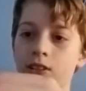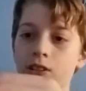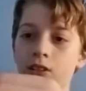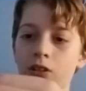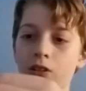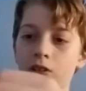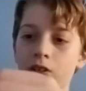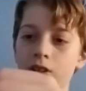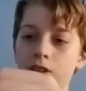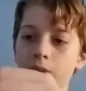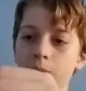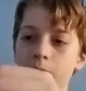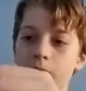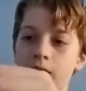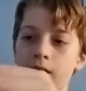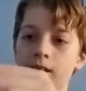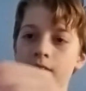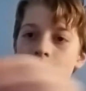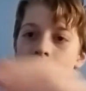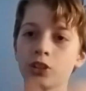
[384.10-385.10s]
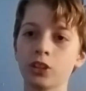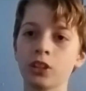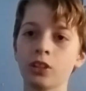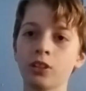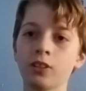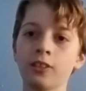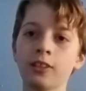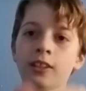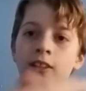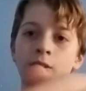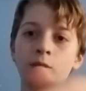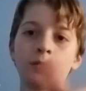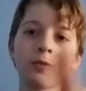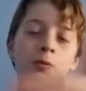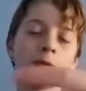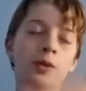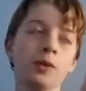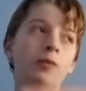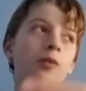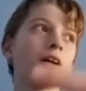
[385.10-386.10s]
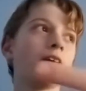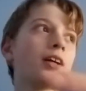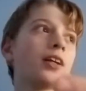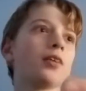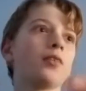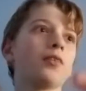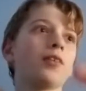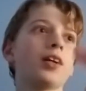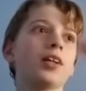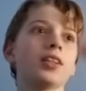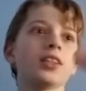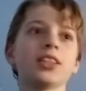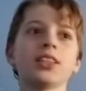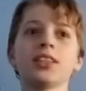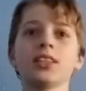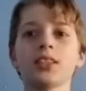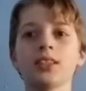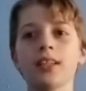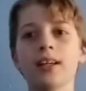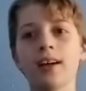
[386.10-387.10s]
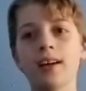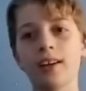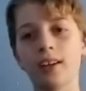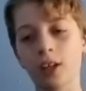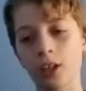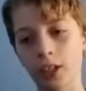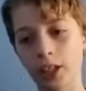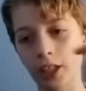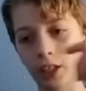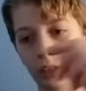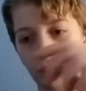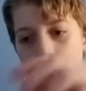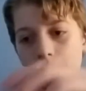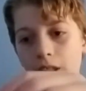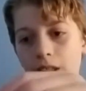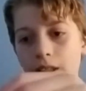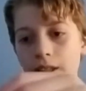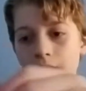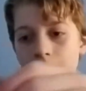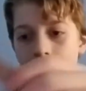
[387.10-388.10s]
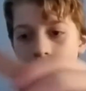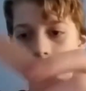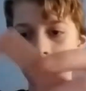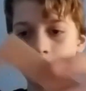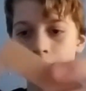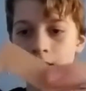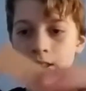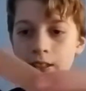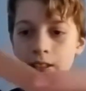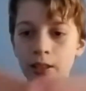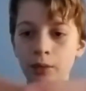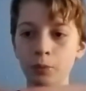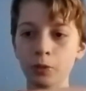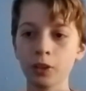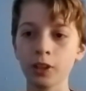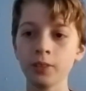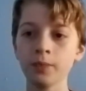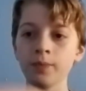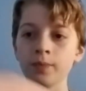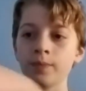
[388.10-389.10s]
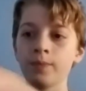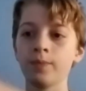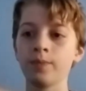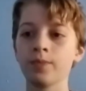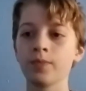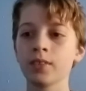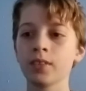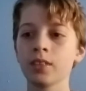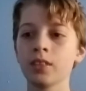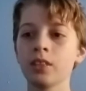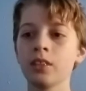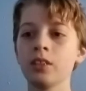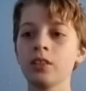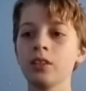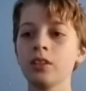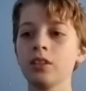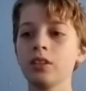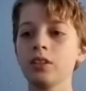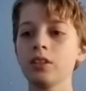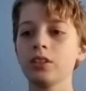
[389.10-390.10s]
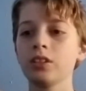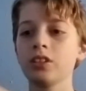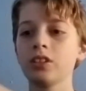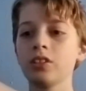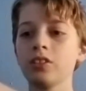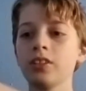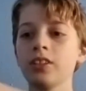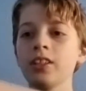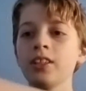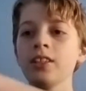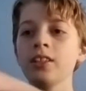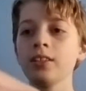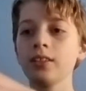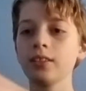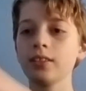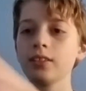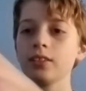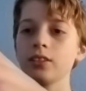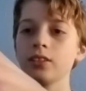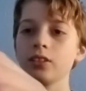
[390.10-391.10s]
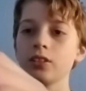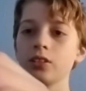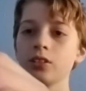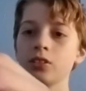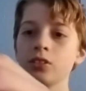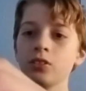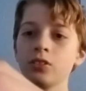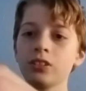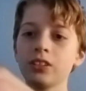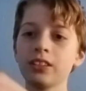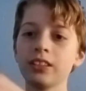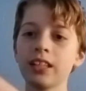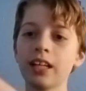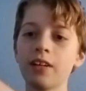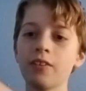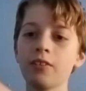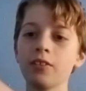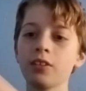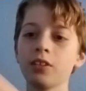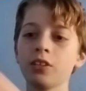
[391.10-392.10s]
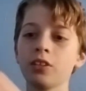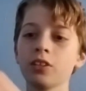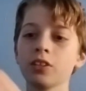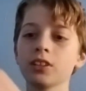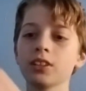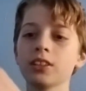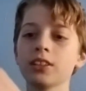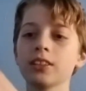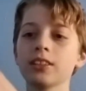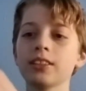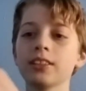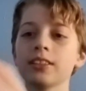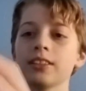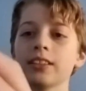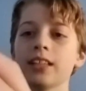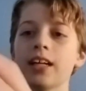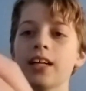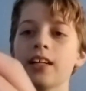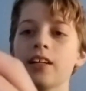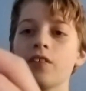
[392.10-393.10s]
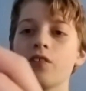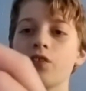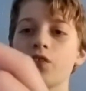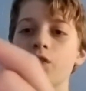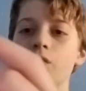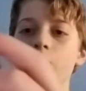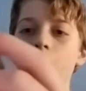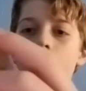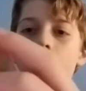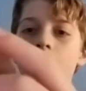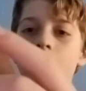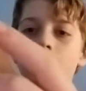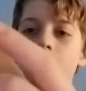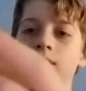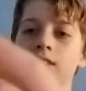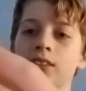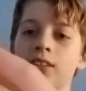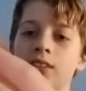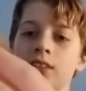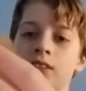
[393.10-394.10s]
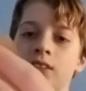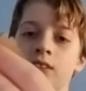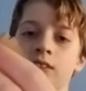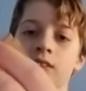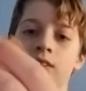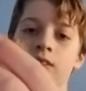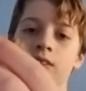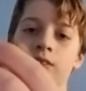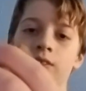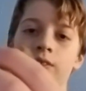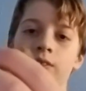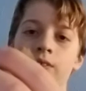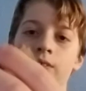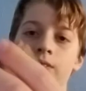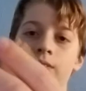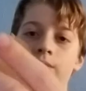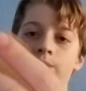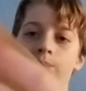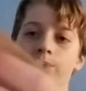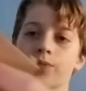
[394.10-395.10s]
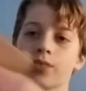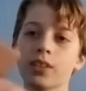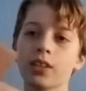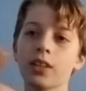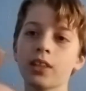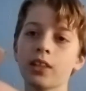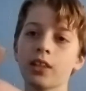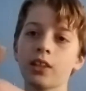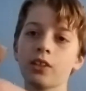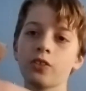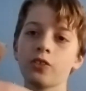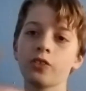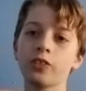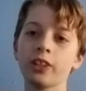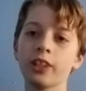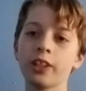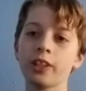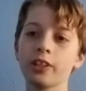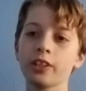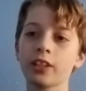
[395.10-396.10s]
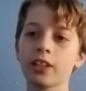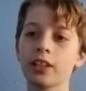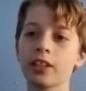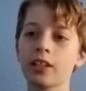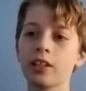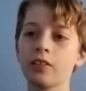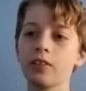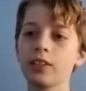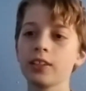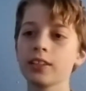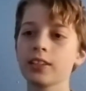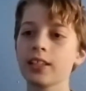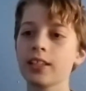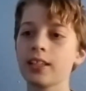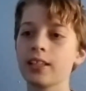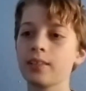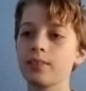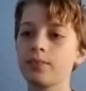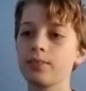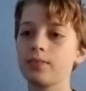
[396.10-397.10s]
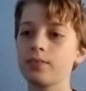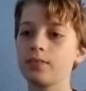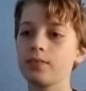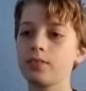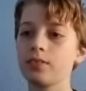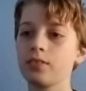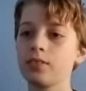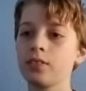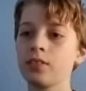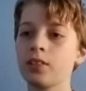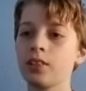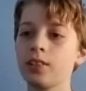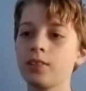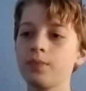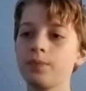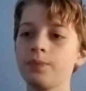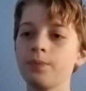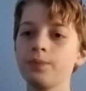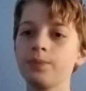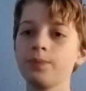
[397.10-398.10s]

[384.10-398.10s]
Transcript: go onto my channel and it will be one of the ones on how to make a E-Boy. So then you see how it looks, decide if you want another layer cut out like that or not.